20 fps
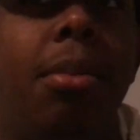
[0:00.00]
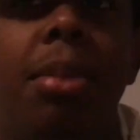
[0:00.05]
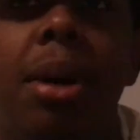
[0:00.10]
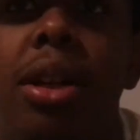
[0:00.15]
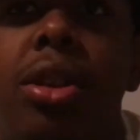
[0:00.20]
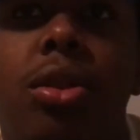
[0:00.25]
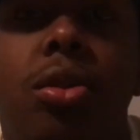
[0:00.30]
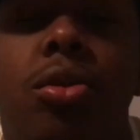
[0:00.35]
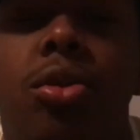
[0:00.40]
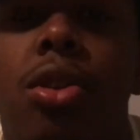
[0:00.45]

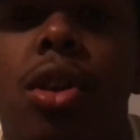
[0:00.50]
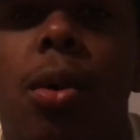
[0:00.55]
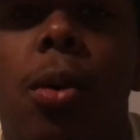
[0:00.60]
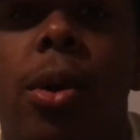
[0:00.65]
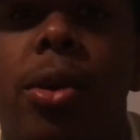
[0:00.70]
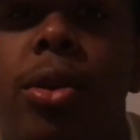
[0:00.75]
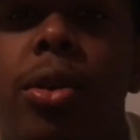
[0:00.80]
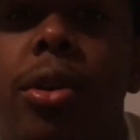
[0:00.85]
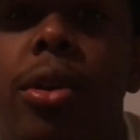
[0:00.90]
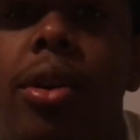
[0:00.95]
but there's no
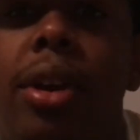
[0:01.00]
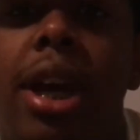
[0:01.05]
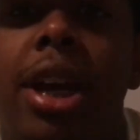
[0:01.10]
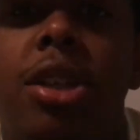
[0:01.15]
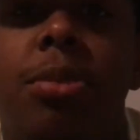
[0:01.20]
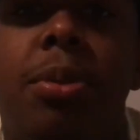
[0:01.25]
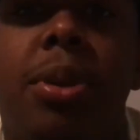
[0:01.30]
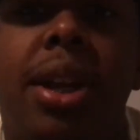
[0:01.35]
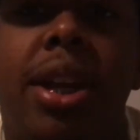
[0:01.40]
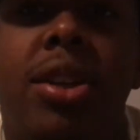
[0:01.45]
other
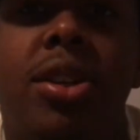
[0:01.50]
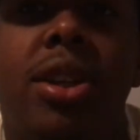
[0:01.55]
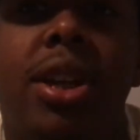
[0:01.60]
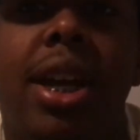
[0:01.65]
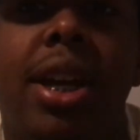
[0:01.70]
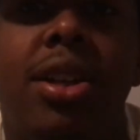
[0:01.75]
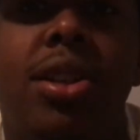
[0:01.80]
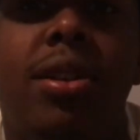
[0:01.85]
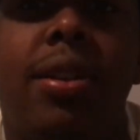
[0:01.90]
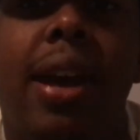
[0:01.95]
explanation
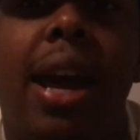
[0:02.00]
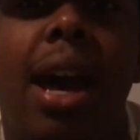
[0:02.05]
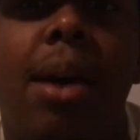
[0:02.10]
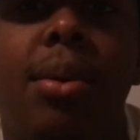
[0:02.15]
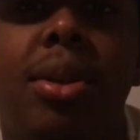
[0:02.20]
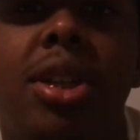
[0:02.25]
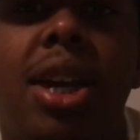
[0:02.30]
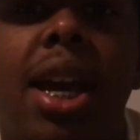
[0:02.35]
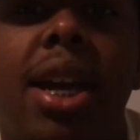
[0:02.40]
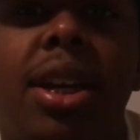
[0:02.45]
as to
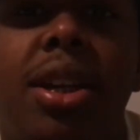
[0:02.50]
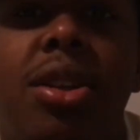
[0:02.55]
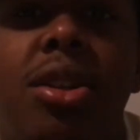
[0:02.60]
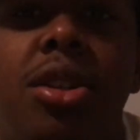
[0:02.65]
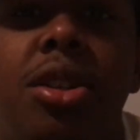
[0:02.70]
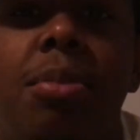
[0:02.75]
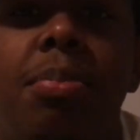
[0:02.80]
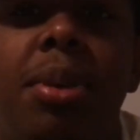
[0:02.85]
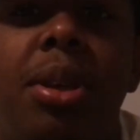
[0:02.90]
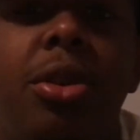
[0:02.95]
how a Titan
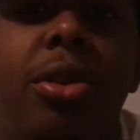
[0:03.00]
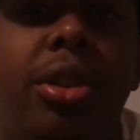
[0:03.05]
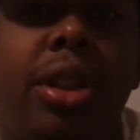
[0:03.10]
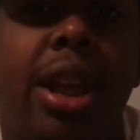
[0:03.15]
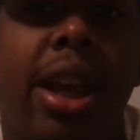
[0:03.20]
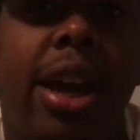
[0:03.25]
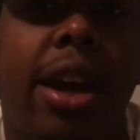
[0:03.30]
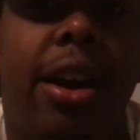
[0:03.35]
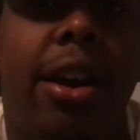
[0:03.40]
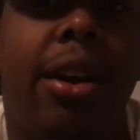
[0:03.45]
just appeared
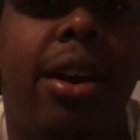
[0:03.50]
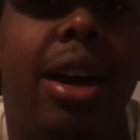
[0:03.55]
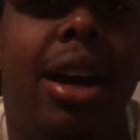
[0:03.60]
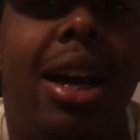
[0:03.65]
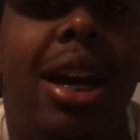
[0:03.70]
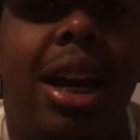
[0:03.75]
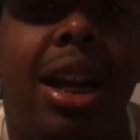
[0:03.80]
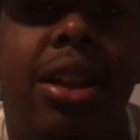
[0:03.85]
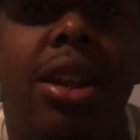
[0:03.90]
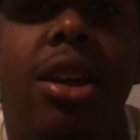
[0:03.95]
there.
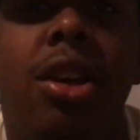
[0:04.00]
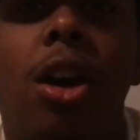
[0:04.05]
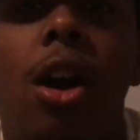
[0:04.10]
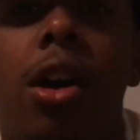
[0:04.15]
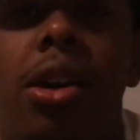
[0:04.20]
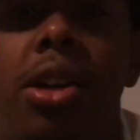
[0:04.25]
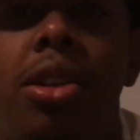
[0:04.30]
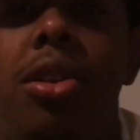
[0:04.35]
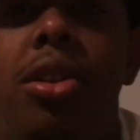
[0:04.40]
I think Connie